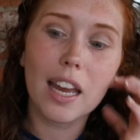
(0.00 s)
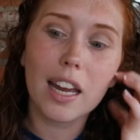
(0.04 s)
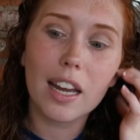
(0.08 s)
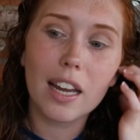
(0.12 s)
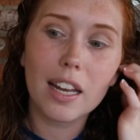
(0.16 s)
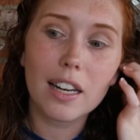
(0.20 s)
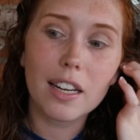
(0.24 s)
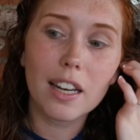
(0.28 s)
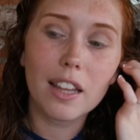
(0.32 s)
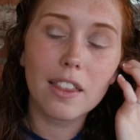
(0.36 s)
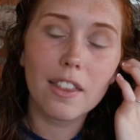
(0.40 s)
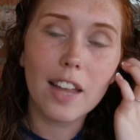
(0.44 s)

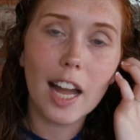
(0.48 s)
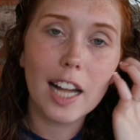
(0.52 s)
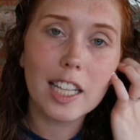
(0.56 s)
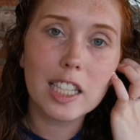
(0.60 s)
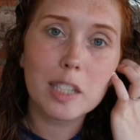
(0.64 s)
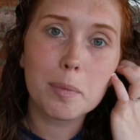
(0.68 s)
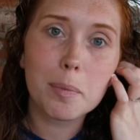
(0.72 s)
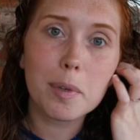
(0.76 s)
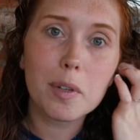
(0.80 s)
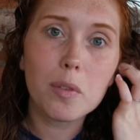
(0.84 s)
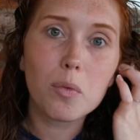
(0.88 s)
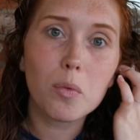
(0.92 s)
And
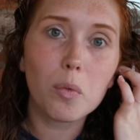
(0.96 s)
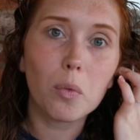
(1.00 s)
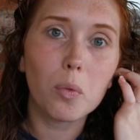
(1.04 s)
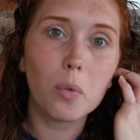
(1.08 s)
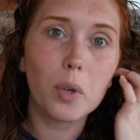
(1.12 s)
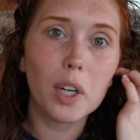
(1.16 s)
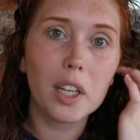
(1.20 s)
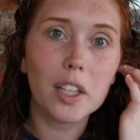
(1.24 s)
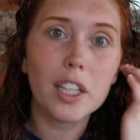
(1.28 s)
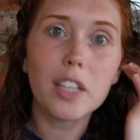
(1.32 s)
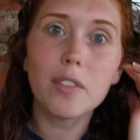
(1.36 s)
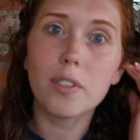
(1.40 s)
that's been
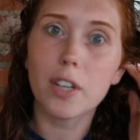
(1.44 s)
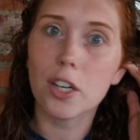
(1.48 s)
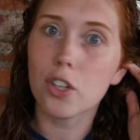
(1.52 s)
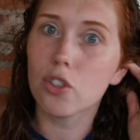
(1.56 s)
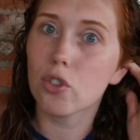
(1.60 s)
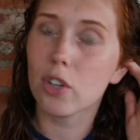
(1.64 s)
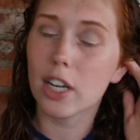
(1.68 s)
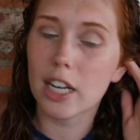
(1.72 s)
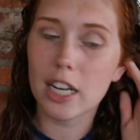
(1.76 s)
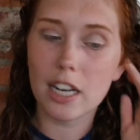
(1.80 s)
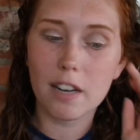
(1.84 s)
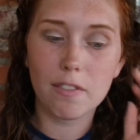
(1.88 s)
really
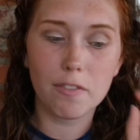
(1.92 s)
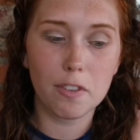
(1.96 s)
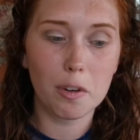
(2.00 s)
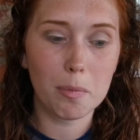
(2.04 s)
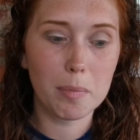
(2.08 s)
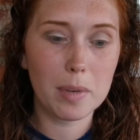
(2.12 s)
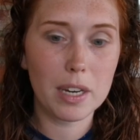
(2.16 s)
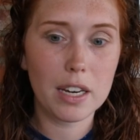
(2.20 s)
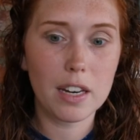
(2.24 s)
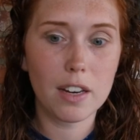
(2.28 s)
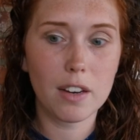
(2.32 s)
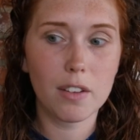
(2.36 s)
frustrating for
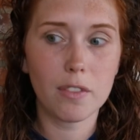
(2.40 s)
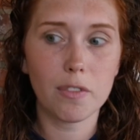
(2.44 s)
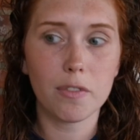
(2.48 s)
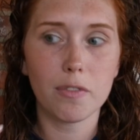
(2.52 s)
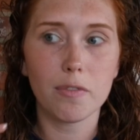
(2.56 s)
me